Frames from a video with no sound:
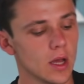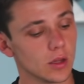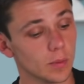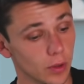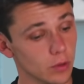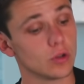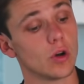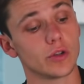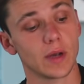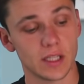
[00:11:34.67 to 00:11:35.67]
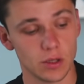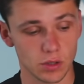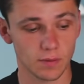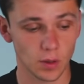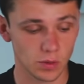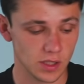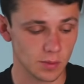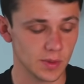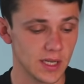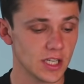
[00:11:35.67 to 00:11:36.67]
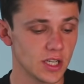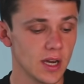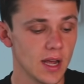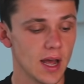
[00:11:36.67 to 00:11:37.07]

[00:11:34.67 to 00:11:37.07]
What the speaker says: The Blues also get to use the floaters in possession,